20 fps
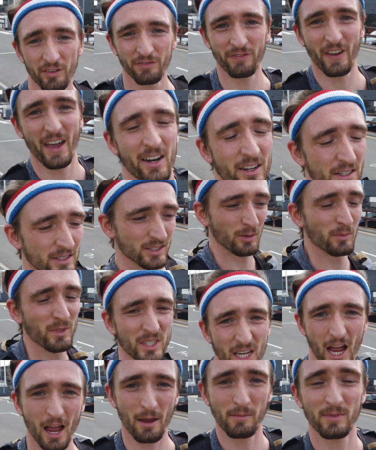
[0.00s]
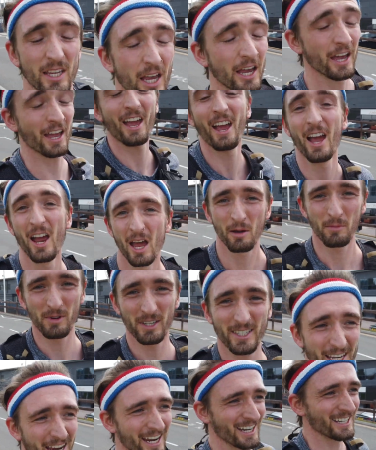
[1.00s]
all fairness, sometimes
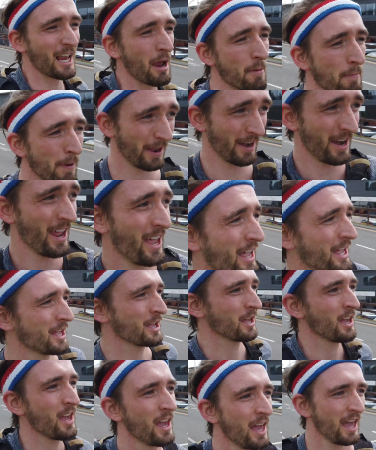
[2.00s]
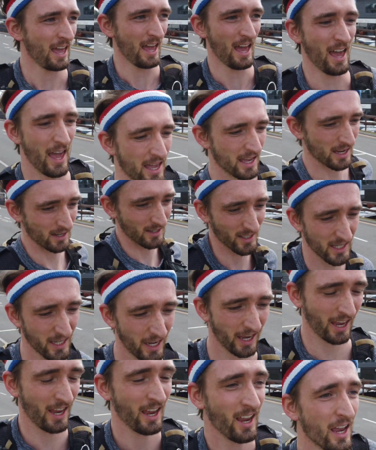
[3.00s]
mistakes happen, and
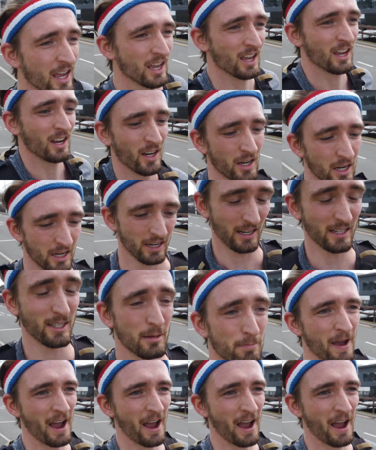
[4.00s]
it's